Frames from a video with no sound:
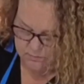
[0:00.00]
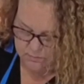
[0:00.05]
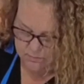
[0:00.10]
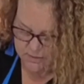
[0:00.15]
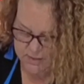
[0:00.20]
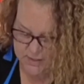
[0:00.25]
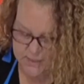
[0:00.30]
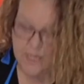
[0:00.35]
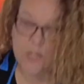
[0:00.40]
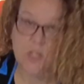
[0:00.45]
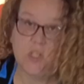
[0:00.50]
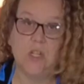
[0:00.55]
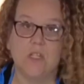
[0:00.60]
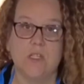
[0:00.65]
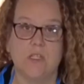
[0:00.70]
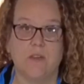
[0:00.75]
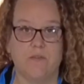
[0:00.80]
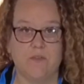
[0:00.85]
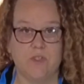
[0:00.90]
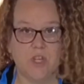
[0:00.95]
sections
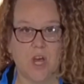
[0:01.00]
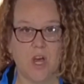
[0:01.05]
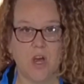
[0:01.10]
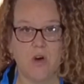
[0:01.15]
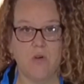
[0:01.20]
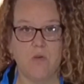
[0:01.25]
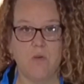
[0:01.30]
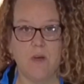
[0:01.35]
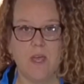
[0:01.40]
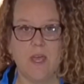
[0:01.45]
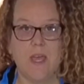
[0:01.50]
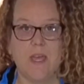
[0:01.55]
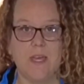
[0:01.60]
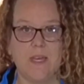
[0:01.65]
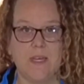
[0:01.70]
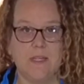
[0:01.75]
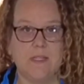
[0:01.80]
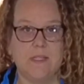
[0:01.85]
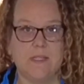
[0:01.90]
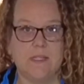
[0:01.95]
of dough
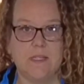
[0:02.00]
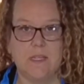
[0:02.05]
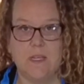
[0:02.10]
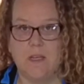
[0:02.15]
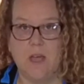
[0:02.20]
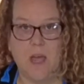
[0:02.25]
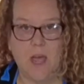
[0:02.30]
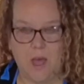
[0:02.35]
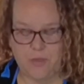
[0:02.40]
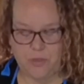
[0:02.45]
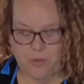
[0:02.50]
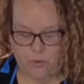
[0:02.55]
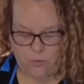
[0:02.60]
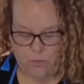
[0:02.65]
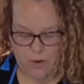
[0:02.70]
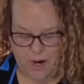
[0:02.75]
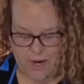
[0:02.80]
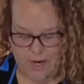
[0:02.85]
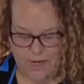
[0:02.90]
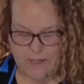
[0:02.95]
is at the
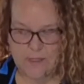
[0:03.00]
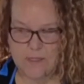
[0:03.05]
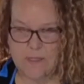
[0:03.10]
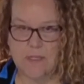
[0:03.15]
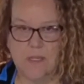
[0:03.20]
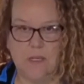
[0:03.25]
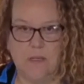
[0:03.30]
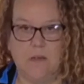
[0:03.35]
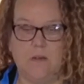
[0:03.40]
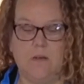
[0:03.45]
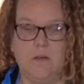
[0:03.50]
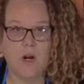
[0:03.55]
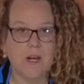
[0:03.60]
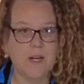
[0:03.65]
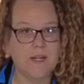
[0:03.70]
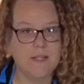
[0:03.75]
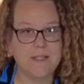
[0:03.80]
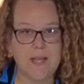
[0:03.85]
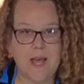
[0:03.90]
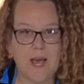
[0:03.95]
right or
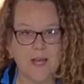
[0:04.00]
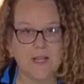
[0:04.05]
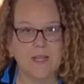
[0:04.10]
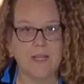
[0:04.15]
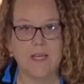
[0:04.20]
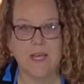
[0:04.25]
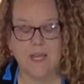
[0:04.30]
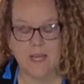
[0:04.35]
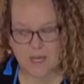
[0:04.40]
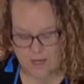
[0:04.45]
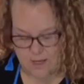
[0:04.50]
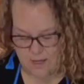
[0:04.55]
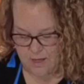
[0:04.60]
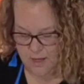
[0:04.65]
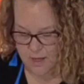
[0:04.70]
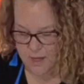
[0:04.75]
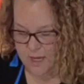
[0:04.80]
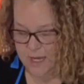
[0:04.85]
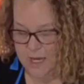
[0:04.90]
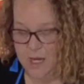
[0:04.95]
exactly
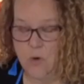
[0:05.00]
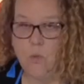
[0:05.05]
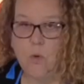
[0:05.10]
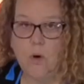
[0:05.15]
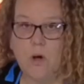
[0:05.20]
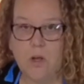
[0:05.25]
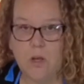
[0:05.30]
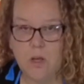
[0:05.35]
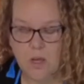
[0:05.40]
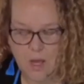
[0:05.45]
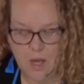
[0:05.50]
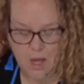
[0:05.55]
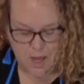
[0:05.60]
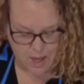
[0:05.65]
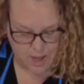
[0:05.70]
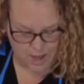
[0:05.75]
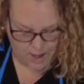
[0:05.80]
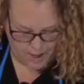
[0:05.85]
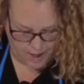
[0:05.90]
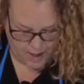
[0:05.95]
equal.
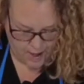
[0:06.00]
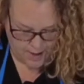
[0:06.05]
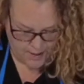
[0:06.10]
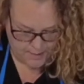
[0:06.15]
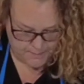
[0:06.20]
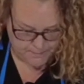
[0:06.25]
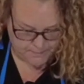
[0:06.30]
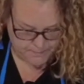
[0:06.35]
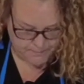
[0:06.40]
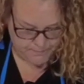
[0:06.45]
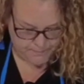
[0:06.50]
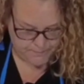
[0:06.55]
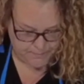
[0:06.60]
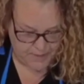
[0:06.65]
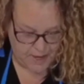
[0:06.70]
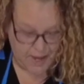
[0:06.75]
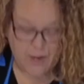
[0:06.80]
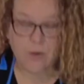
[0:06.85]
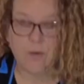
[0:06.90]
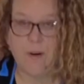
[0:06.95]

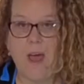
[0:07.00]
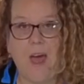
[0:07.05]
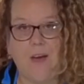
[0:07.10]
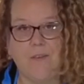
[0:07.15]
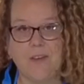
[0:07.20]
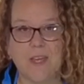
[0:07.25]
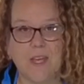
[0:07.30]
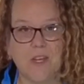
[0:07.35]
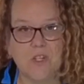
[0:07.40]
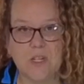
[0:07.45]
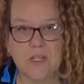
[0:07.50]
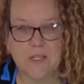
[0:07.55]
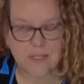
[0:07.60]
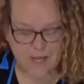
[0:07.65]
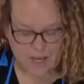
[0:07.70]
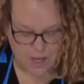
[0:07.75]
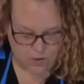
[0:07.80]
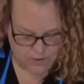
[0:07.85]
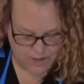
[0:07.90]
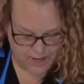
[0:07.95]
I don't have a kitchen
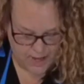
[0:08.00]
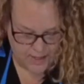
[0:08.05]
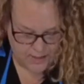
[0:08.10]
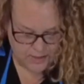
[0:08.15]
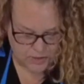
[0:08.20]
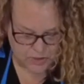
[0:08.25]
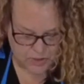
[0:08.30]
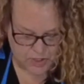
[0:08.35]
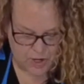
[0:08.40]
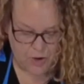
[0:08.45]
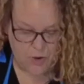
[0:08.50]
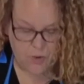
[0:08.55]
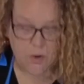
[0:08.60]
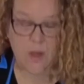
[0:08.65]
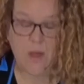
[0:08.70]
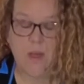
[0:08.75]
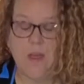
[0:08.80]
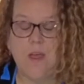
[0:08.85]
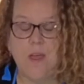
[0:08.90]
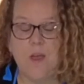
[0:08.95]
scale yet,
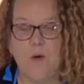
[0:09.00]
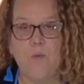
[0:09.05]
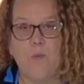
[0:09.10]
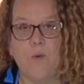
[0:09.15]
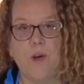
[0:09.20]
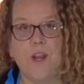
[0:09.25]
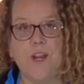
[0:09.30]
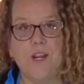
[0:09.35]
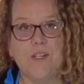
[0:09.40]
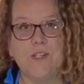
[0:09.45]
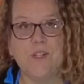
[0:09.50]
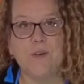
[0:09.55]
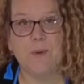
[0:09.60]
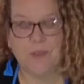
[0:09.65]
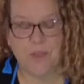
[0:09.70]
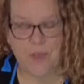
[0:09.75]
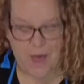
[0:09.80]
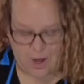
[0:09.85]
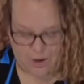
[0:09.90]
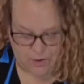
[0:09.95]
so we're gonna do
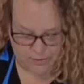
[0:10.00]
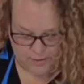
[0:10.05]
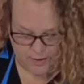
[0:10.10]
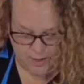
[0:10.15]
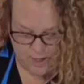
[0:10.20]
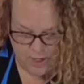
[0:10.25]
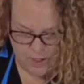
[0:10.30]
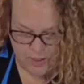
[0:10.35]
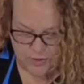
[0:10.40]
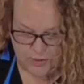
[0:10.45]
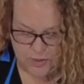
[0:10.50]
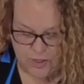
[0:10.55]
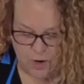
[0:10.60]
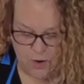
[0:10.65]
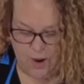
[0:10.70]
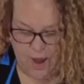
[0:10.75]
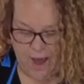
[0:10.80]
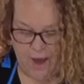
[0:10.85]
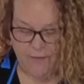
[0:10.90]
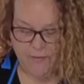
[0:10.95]
without. So
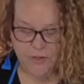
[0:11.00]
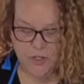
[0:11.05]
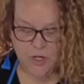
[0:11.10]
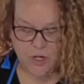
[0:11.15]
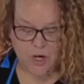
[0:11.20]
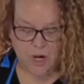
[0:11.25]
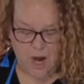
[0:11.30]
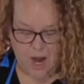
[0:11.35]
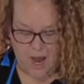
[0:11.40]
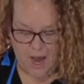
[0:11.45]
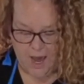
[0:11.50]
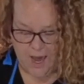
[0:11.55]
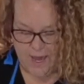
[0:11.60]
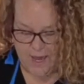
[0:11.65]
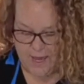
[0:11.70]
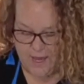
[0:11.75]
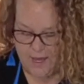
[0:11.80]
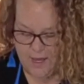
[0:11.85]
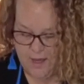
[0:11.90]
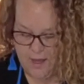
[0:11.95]
after
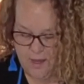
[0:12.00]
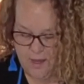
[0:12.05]
I